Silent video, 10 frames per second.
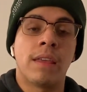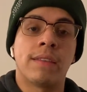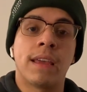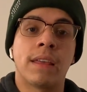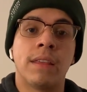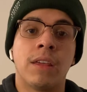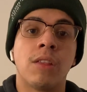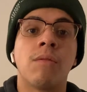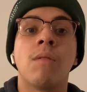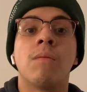and secondly, the
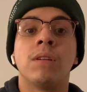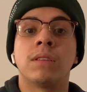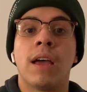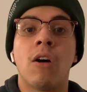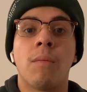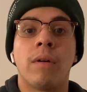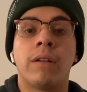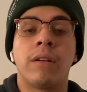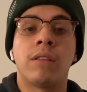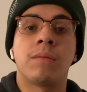other one was help
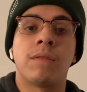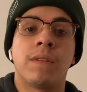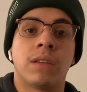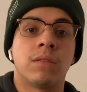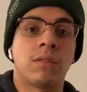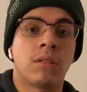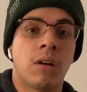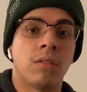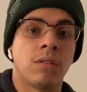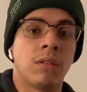on another professor's
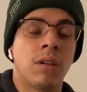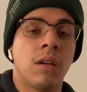scholarship.